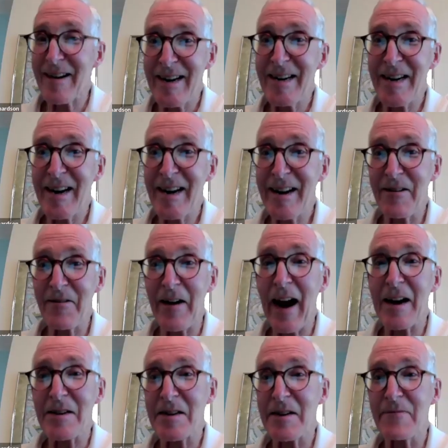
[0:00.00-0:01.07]
conditioning in your
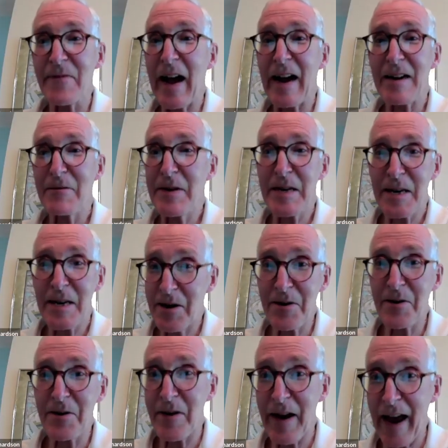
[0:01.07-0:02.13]
house. In fact, we
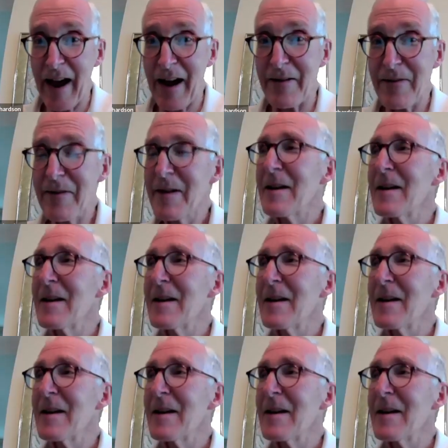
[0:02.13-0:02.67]
still don't have.